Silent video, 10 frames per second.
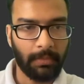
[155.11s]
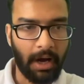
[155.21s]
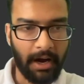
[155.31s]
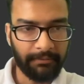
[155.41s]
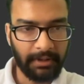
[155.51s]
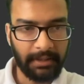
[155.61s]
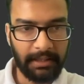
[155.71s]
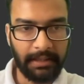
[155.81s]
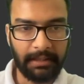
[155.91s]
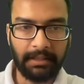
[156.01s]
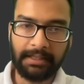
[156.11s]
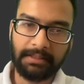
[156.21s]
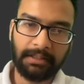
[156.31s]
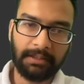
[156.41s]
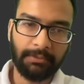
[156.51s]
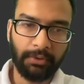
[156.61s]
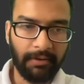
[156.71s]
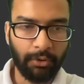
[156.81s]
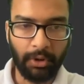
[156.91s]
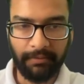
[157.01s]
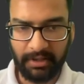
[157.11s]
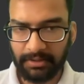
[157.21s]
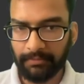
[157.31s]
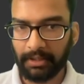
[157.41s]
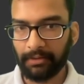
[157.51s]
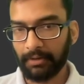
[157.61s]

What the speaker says: after delegating, let's say we have a notification vector,